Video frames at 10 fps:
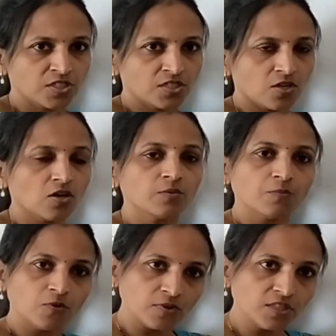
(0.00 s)
or
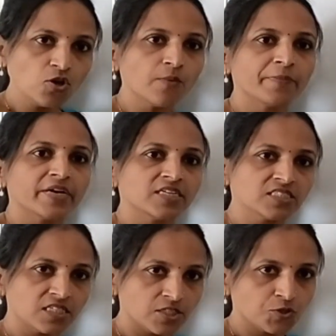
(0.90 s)
both the
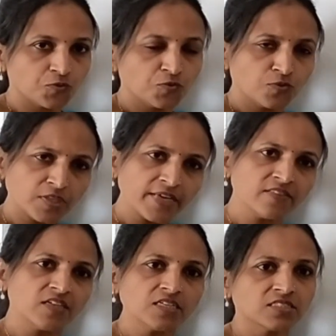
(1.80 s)
operands are true,
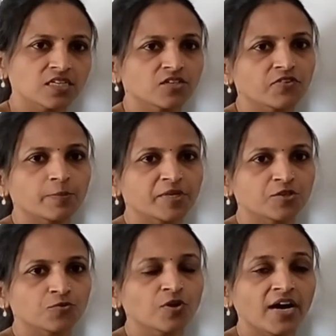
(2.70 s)
then the result will be
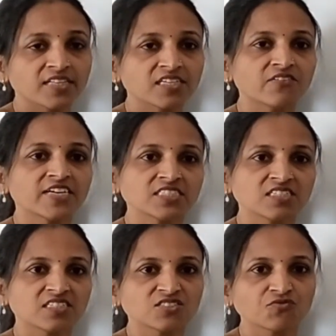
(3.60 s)
true,
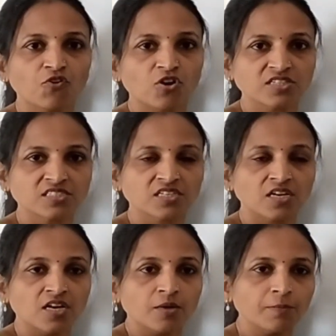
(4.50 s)
otherwise it is false.
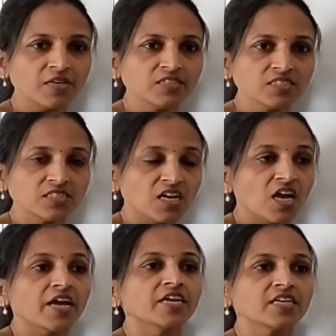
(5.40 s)
Means,
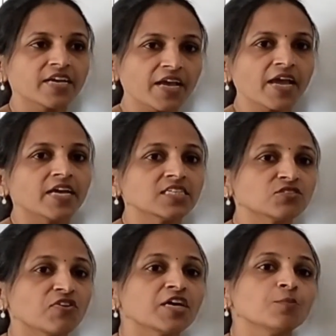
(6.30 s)
in
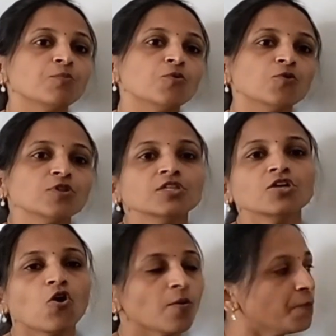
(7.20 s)
case where both
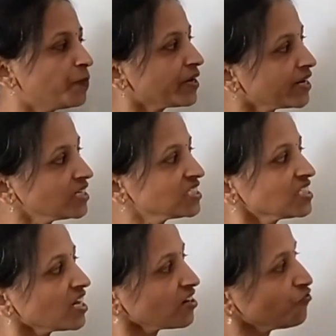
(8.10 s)
the
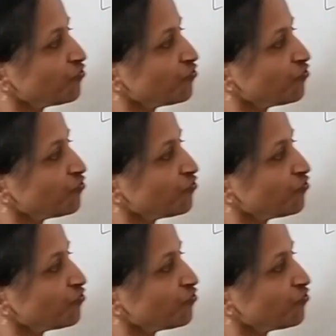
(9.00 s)
operands are